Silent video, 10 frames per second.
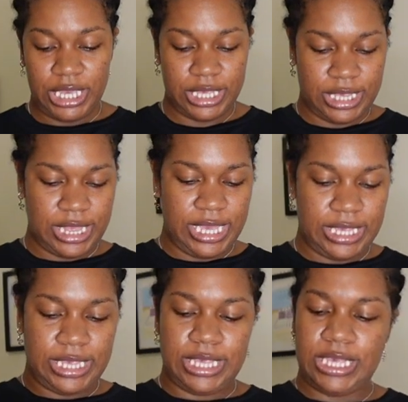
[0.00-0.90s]
is
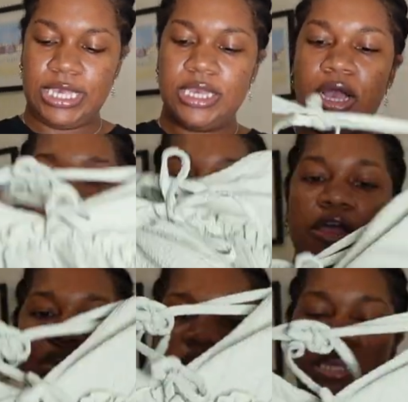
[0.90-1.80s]
this
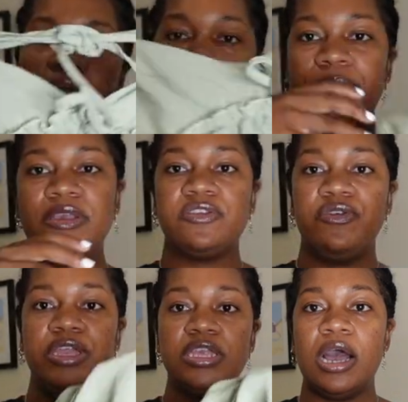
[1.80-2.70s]
other top, this
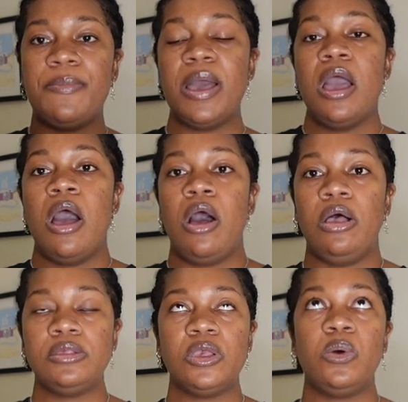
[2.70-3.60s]
green top.
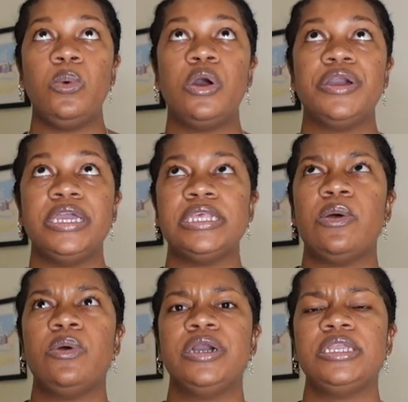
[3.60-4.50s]
Also wore it.
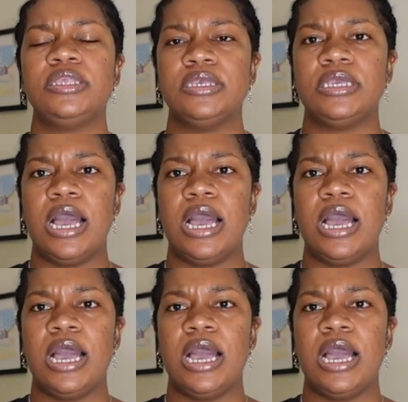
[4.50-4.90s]
I wore it in